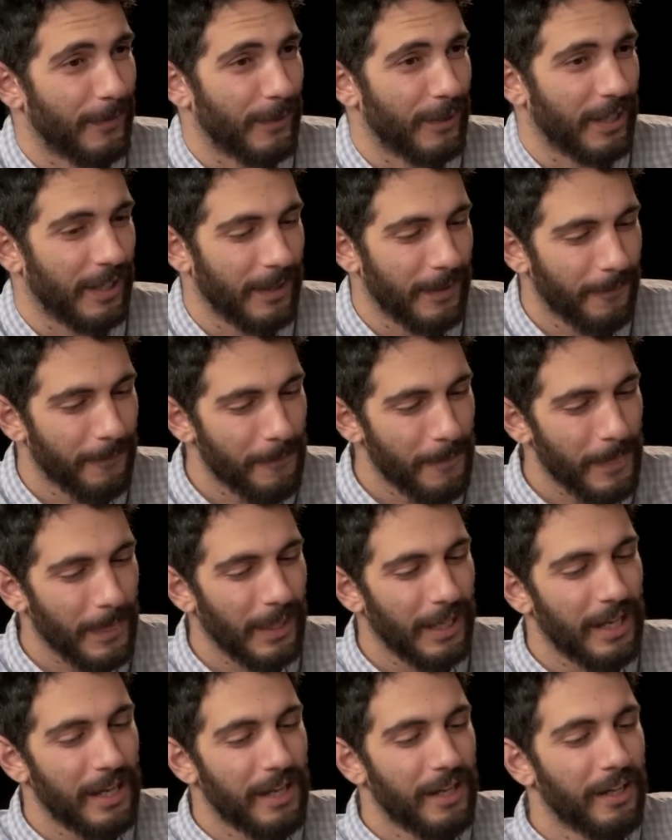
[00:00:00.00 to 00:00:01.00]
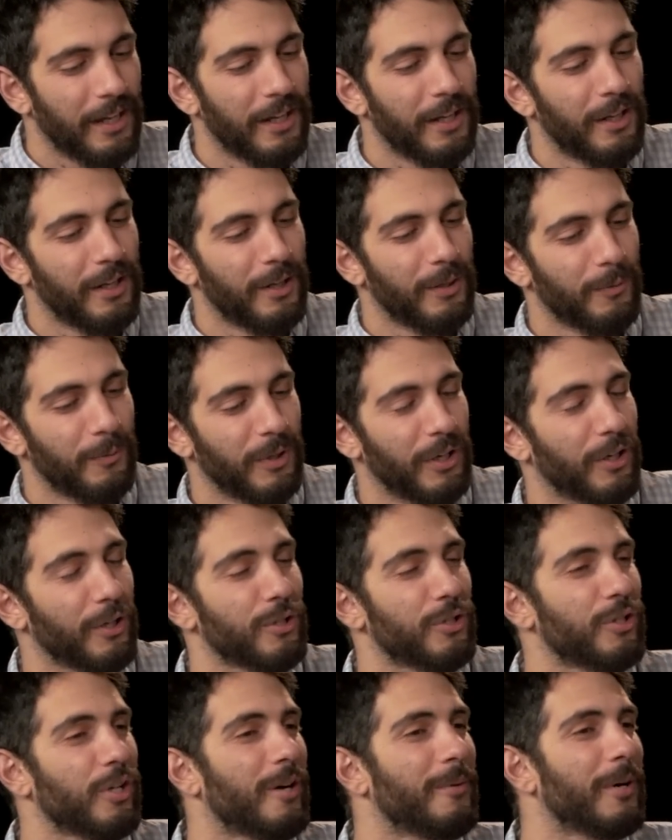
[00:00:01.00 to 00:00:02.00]
Okay. We're
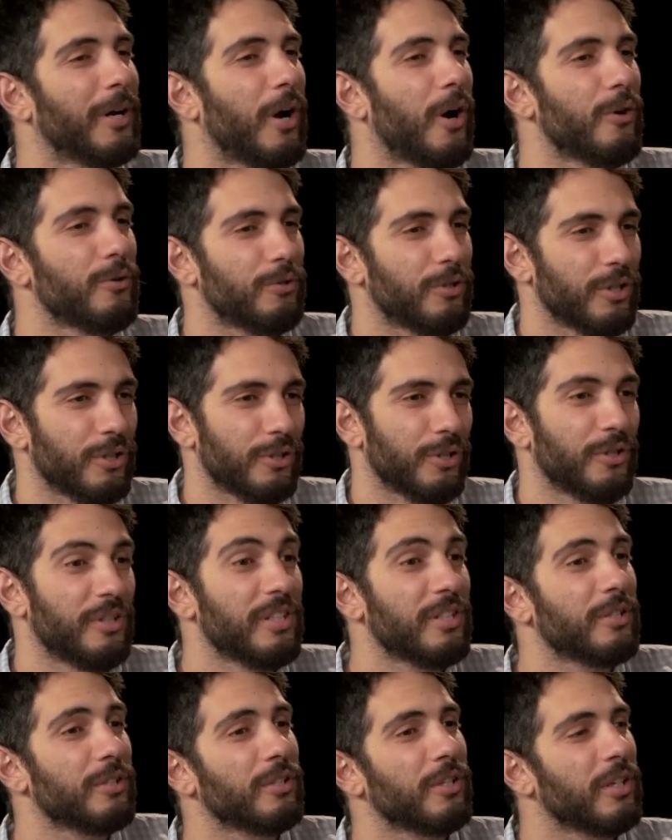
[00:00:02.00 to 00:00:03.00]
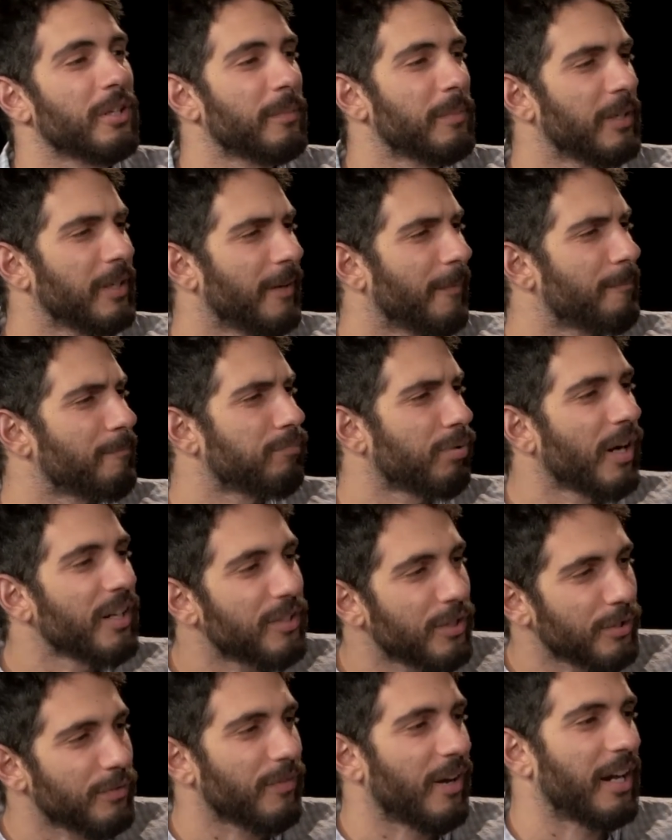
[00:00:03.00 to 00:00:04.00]
going to start with coaches. So this is going to be a
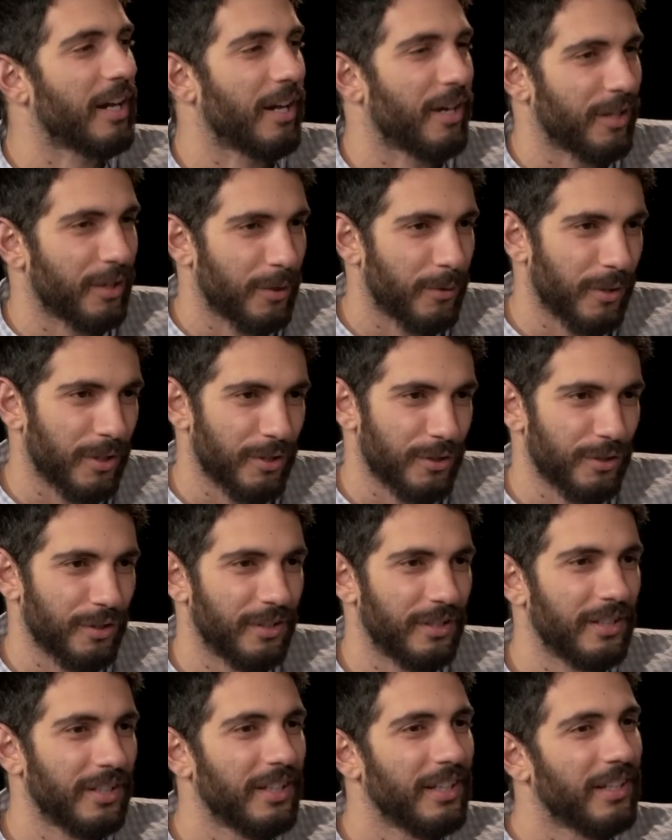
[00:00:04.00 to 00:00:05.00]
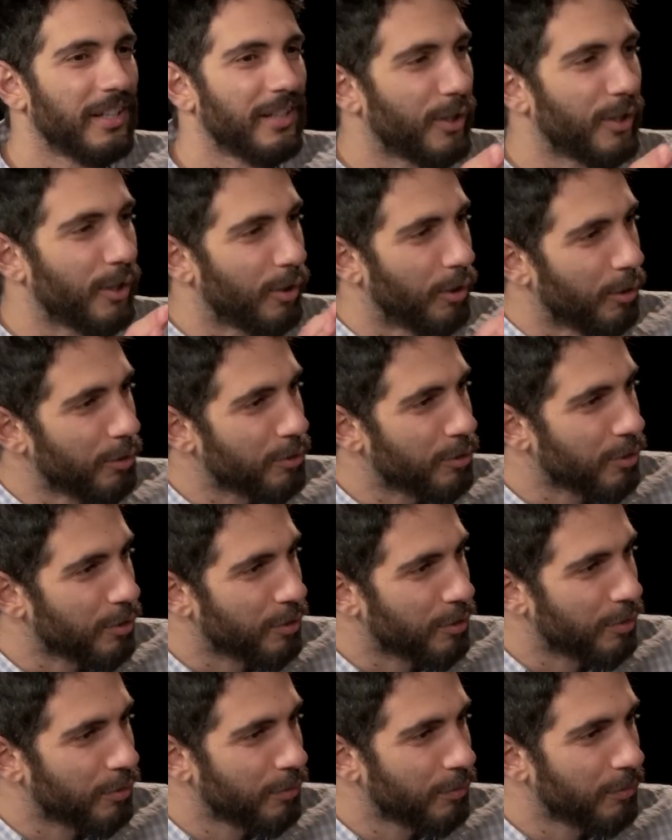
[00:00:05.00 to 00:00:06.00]
Price is Right kind of question
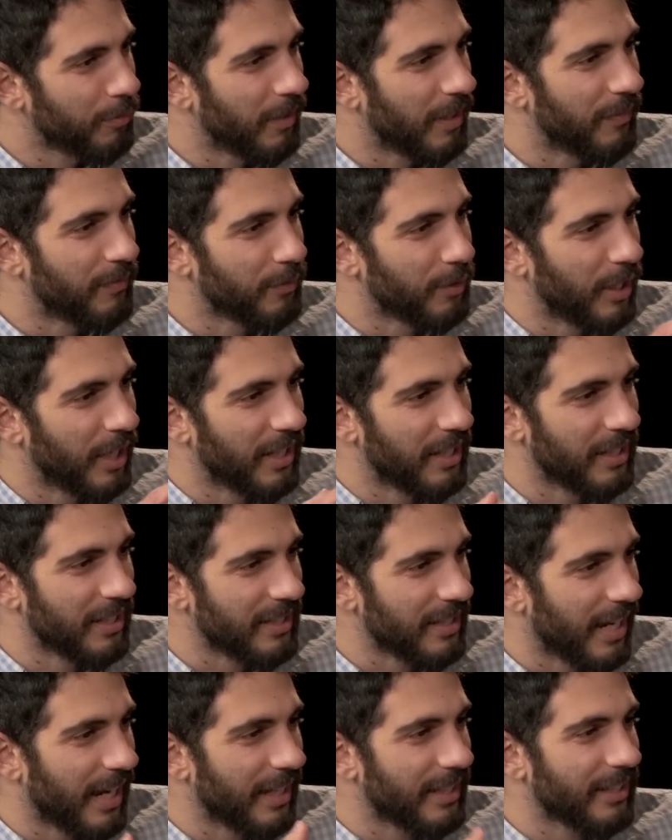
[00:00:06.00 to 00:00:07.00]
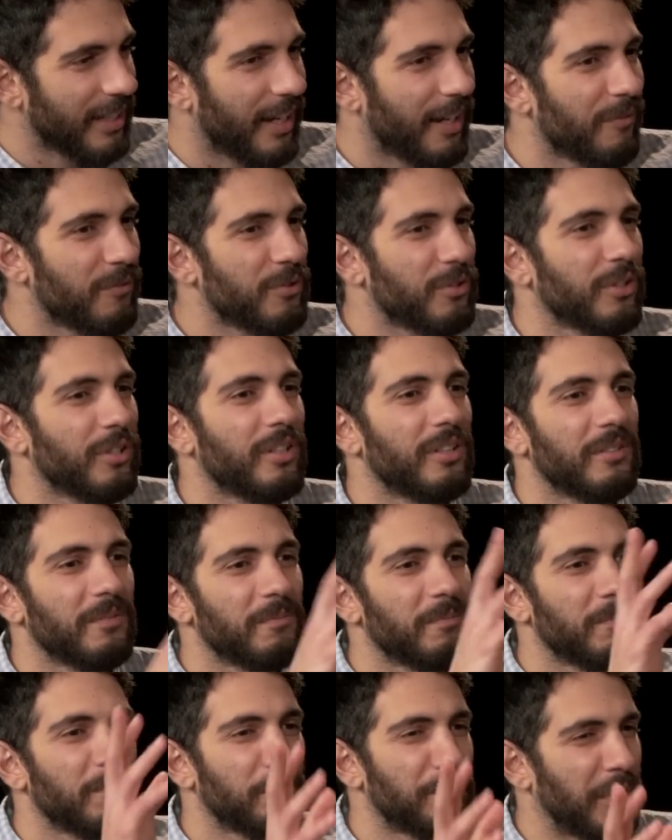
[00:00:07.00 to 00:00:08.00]
closest to if you get it exactly, obviously.
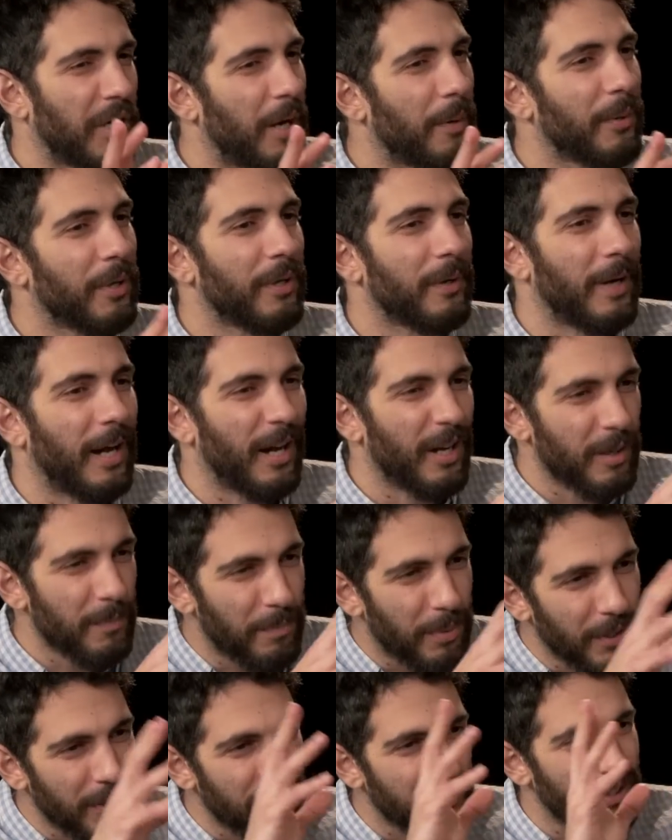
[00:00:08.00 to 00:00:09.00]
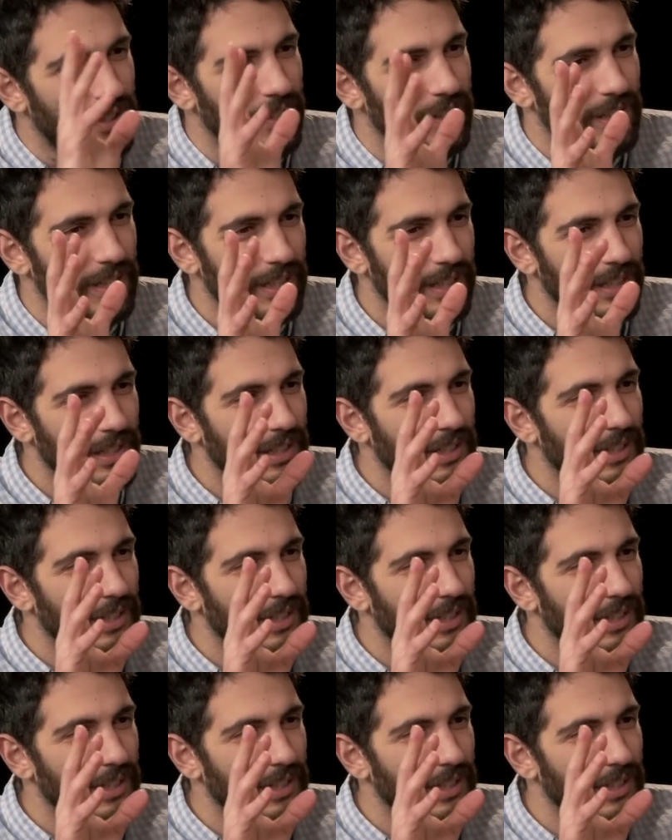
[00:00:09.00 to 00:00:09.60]
But I'm gonna I'm gonna put in the